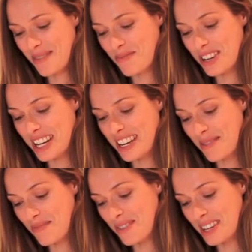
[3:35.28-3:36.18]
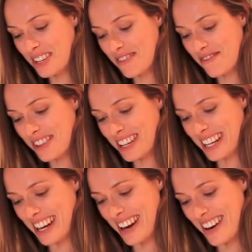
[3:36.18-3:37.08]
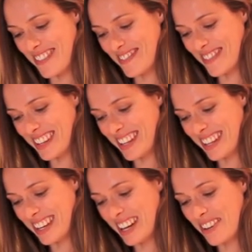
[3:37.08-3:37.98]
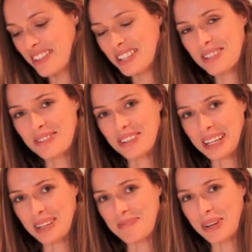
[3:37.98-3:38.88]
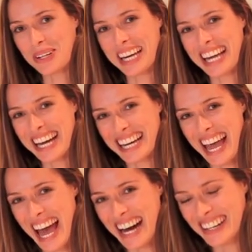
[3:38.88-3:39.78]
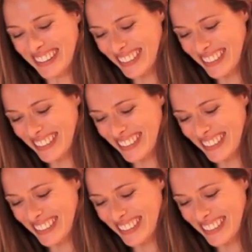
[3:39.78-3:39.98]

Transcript: Pretty good fun here. I really do feel like I'm milking a cow.